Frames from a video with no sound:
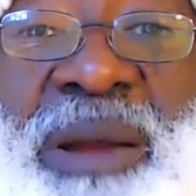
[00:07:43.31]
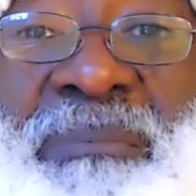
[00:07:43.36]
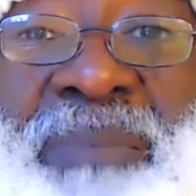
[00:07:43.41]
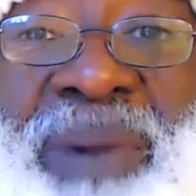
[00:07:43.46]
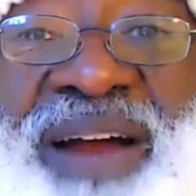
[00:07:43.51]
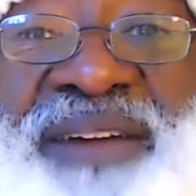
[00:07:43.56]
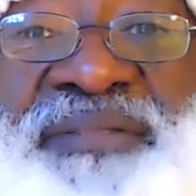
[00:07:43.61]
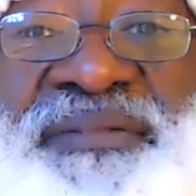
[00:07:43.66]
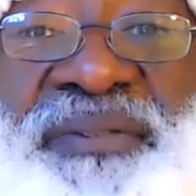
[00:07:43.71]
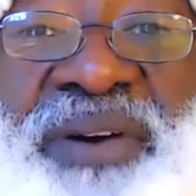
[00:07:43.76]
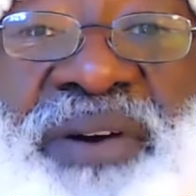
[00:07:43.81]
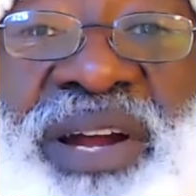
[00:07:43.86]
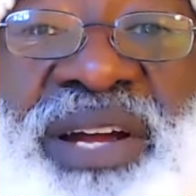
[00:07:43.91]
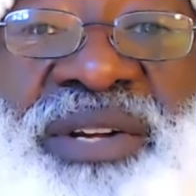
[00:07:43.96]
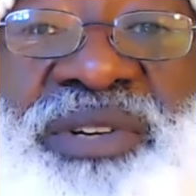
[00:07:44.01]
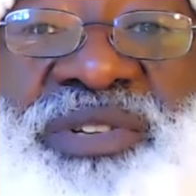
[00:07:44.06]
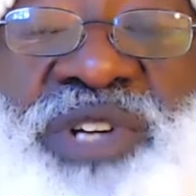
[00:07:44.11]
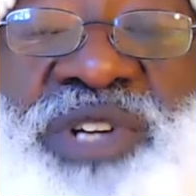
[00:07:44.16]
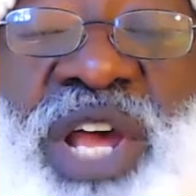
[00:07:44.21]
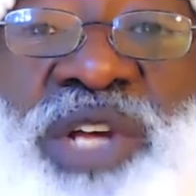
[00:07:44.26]
My
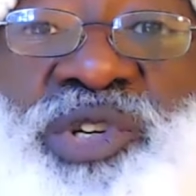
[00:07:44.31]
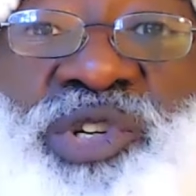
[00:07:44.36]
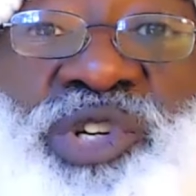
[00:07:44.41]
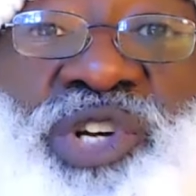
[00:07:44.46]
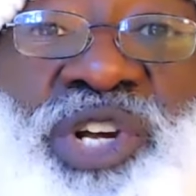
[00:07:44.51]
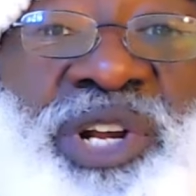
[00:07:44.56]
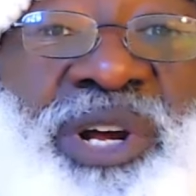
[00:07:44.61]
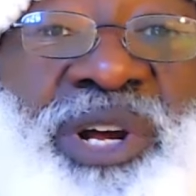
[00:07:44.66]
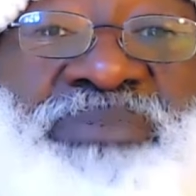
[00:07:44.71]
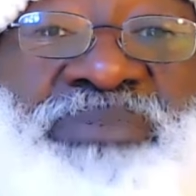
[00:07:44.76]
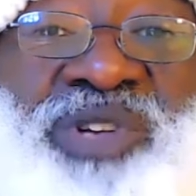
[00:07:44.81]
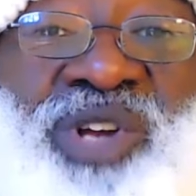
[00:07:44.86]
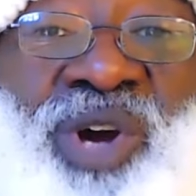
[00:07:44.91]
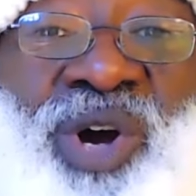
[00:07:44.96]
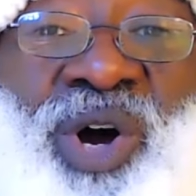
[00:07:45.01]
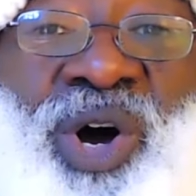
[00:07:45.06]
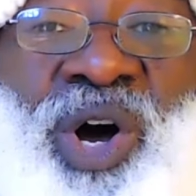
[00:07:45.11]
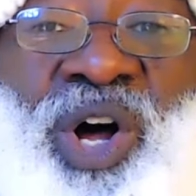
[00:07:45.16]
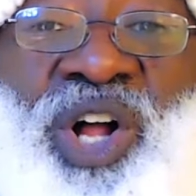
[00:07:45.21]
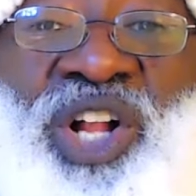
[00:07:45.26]
friends, sit up tall,